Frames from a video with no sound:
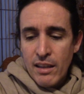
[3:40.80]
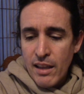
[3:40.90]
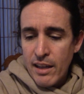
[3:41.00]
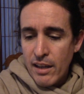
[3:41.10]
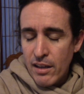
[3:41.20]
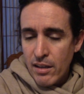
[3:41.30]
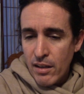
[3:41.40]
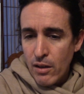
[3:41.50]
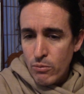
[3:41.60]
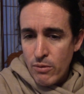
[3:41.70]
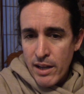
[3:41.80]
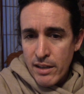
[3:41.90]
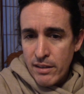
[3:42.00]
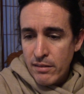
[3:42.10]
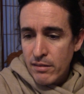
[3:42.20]
Like a
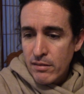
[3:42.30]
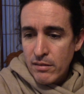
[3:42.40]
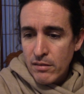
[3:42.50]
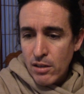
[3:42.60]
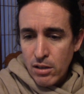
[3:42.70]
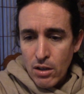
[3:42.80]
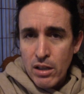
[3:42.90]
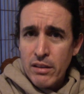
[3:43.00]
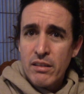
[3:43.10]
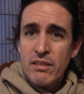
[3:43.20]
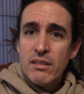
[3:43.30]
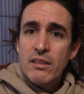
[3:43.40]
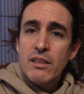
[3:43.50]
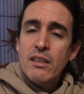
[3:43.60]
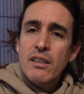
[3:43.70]
red cloth
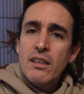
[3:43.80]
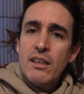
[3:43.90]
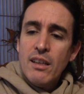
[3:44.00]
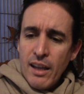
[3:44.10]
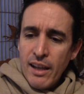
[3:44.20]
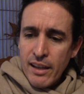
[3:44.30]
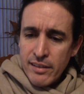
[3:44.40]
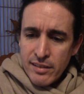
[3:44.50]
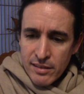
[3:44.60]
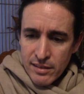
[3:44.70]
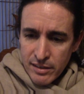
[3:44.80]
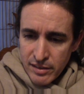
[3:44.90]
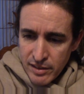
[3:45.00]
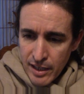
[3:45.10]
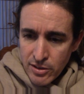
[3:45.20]
has
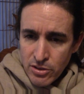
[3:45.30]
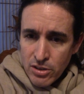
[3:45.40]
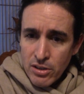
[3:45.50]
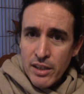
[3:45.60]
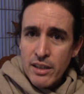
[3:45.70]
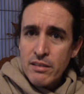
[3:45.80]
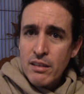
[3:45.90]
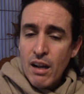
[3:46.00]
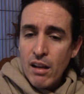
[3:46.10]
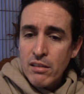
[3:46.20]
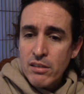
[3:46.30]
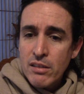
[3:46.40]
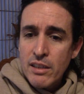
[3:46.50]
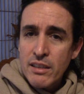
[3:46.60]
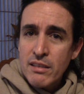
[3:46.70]
its texture and its
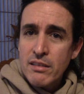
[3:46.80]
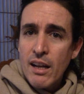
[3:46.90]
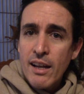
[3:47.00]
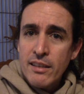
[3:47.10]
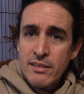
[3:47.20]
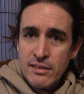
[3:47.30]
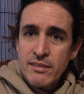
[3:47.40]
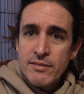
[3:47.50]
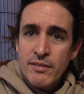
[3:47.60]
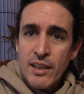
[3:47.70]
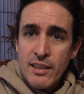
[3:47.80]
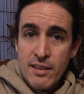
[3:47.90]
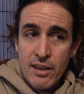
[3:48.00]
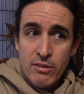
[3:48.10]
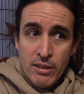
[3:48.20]
color and its size,
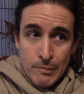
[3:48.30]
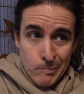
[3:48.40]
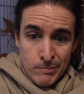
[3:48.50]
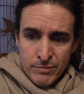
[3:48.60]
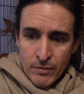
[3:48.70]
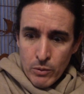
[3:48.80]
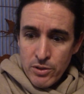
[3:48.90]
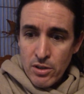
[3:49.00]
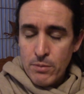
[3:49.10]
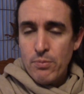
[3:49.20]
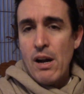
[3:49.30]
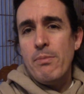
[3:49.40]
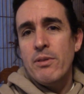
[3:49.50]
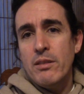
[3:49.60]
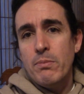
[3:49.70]
etc., which are its
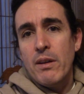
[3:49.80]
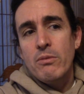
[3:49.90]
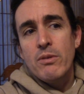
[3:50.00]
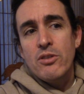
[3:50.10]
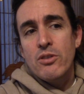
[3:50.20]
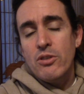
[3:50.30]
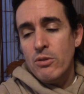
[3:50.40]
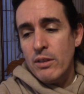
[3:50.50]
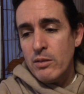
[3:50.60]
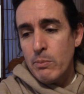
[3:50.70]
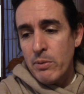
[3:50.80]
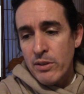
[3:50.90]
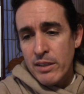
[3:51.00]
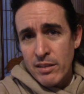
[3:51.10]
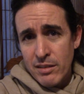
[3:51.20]
properties by which you
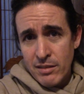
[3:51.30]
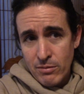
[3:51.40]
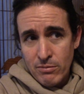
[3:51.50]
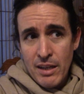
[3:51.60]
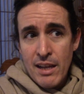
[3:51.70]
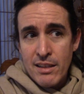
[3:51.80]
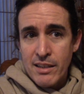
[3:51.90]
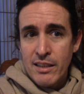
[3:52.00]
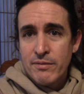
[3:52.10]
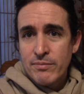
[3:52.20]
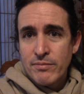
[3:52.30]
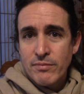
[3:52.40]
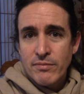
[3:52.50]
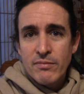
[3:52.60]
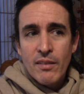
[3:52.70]
experience its reality.
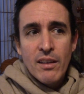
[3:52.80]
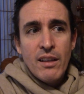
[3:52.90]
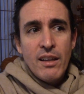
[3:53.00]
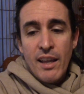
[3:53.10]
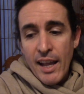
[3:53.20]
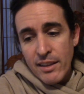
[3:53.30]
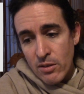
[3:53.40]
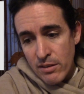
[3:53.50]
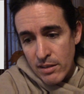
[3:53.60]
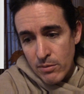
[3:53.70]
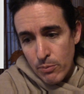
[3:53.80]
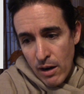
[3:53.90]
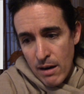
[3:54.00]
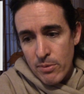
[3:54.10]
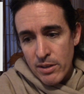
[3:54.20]
And so these
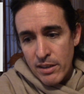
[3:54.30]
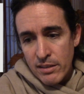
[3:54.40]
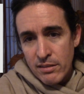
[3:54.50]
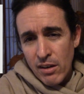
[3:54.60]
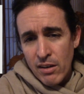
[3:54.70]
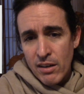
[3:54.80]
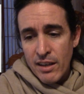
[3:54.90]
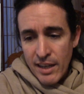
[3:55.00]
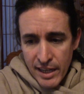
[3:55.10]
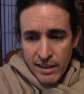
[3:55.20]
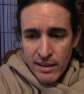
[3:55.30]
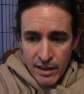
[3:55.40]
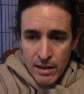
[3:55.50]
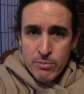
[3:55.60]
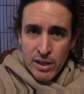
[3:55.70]
properties are in
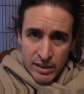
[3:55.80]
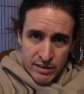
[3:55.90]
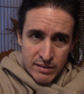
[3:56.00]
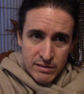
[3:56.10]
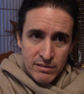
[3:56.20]
the object.